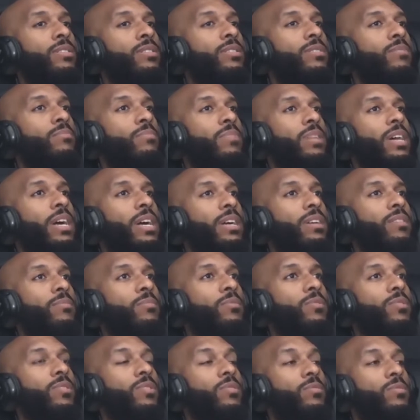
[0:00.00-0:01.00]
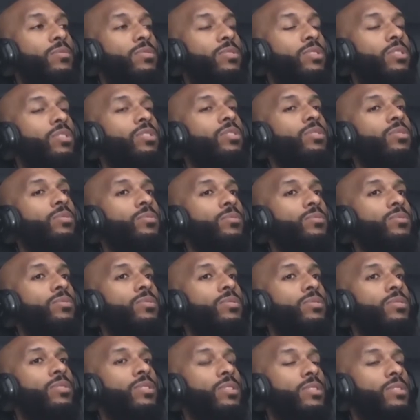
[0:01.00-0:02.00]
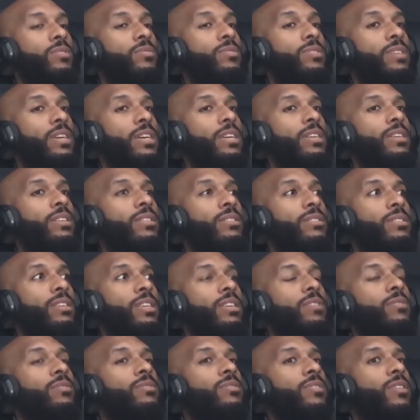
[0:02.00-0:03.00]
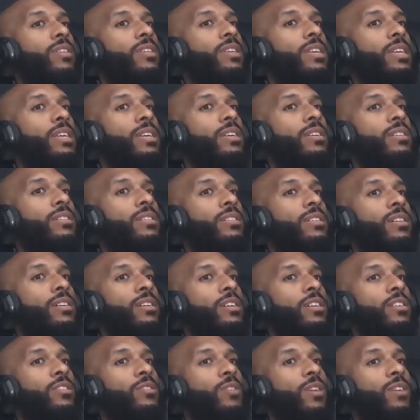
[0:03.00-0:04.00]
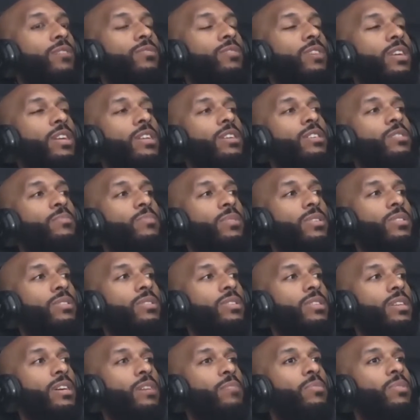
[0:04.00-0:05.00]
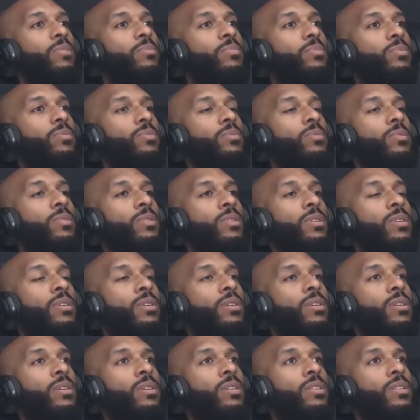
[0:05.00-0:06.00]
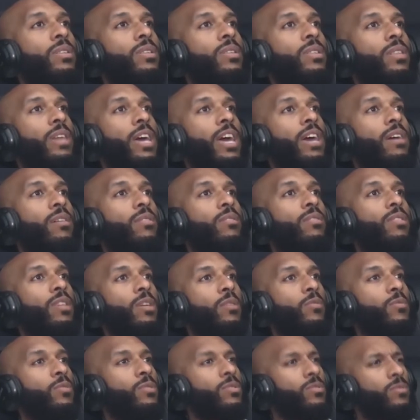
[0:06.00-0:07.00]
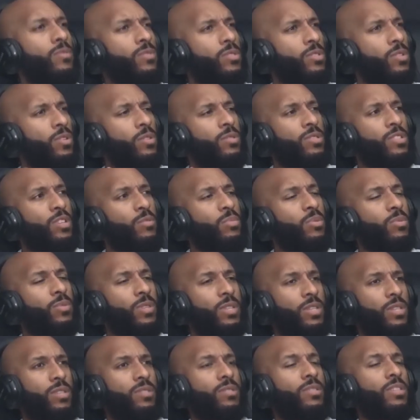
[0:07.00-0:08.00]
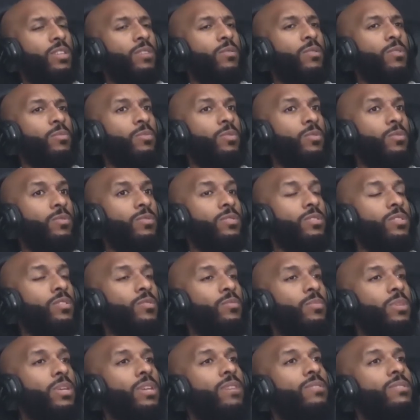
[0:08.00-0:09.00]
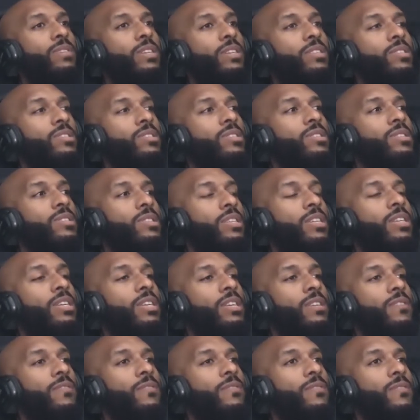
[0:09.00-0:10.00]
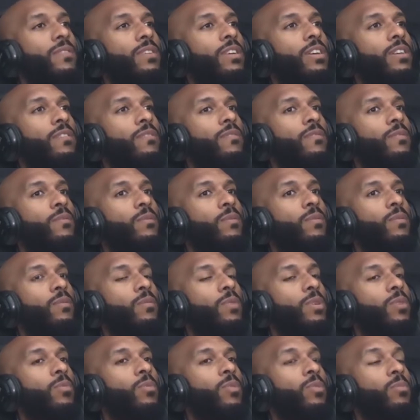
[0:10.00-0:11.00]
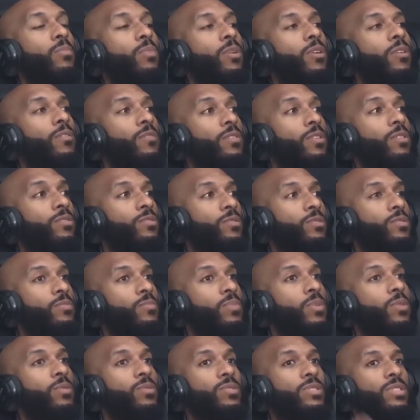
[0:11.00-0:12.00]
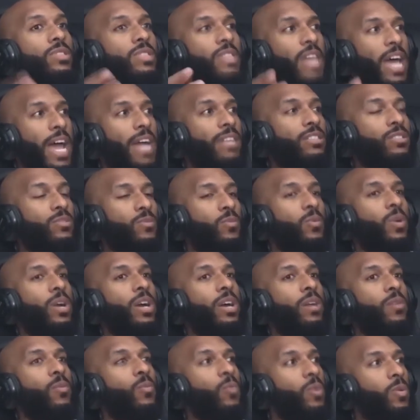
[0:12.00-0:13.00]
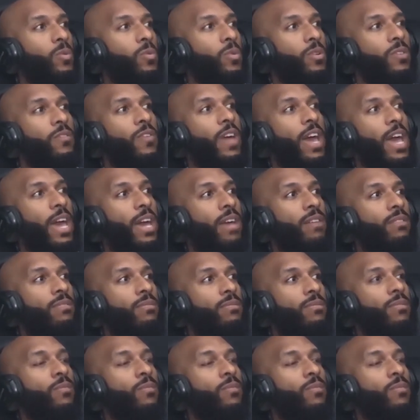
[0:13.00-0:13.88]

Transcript: to the black community was huge, because it was like, he was our king. You know, I tried to explain to a lot of people that they were, you know, some people didn't understand why the movie was so big. It's like, just think if we weren't brought up here on those boats, that's what we would have had